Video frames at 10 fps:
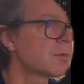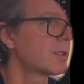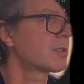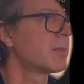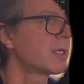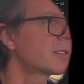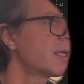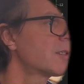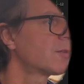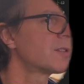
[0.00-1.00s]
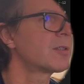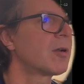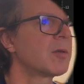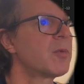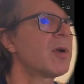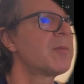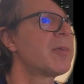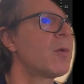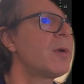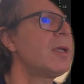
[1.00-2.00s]
which makes sense for a starting point,
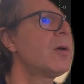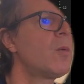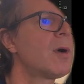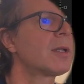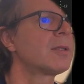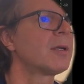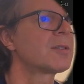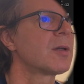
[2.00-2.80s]
but we don't want it there.